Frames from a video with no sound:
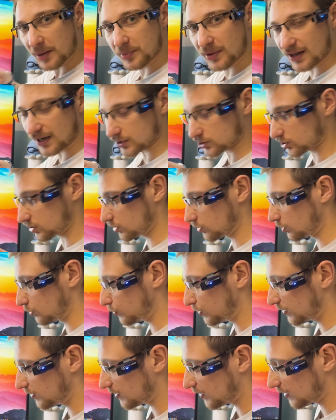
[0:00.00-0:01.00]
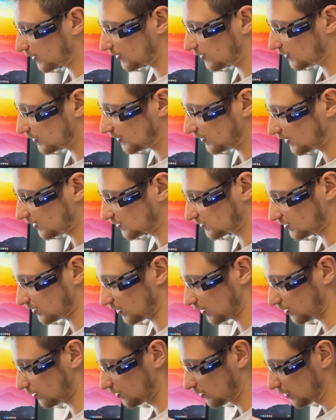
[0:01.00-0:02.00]
can actually go in there
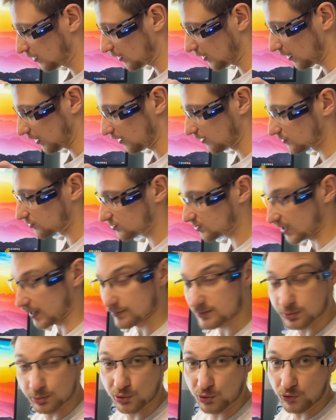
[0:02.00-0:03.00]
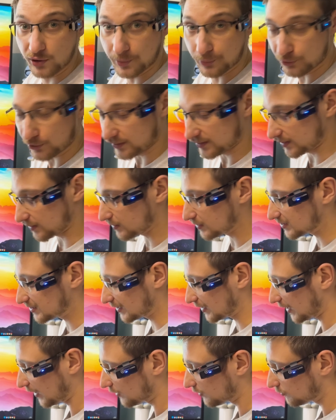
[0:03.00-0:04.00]
easier and saves me reprinting this
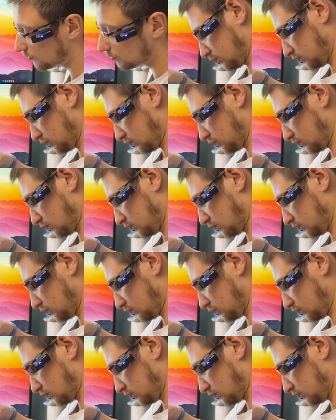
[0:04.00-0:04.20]
again.